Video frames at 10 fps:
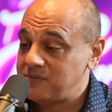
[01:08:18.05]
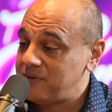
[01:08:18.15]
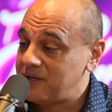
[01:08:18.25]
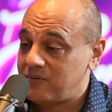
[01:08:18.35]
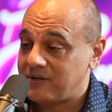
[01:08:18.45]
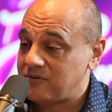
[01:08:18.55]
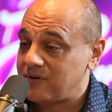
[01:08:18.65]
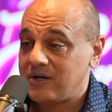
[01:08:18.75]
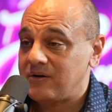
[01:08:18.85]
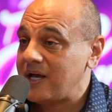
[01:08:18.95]
He's been
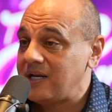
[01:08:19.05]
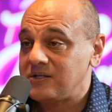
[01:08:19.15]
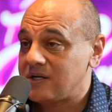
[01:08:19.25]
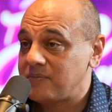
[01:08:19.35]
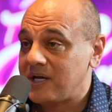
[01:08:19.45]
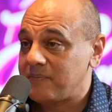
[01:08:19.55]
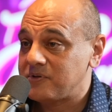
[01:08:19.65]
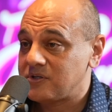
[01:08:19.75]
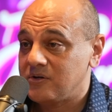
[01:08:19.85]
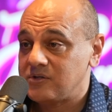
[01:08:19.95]
380 something
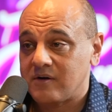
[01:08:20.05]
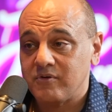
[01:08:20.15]
episodes